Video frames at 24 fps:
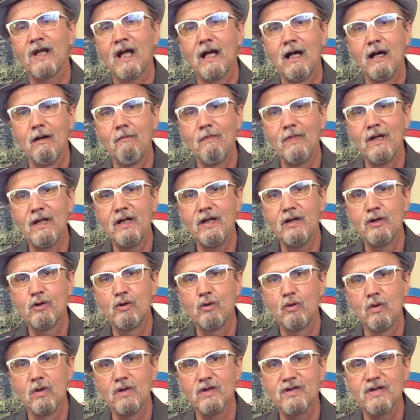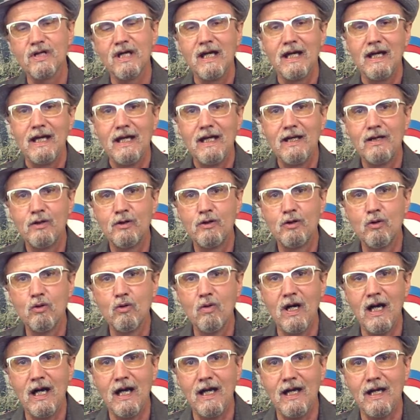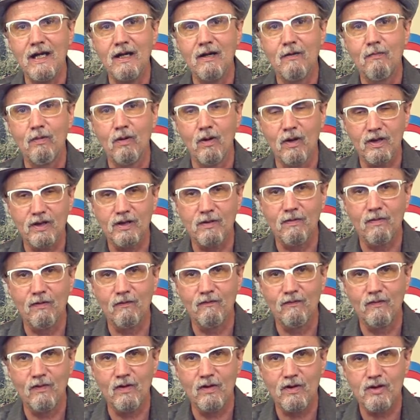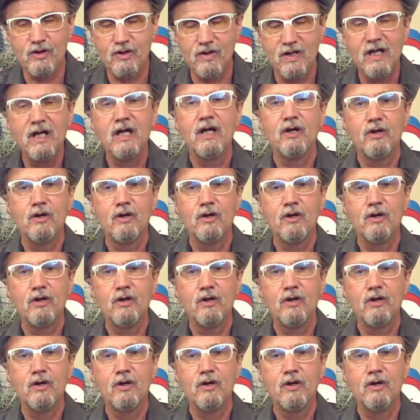mini tools into a portable version,